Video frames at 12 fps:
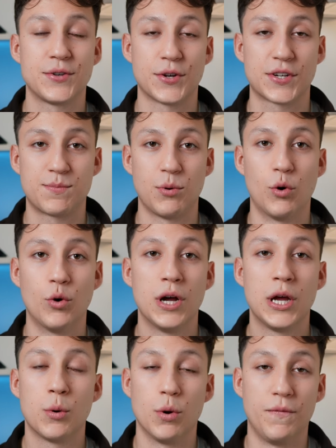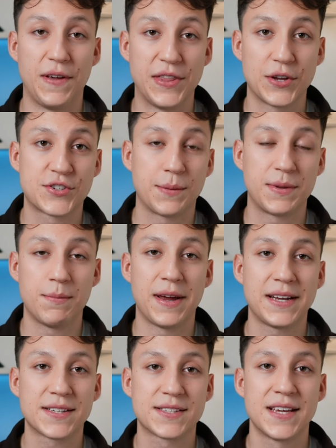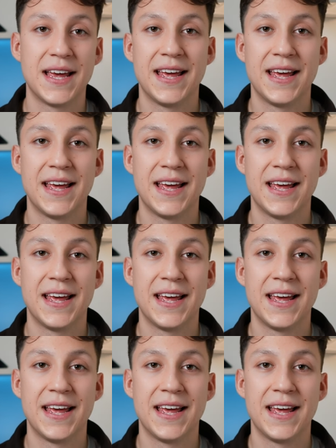to explore within those subdomains,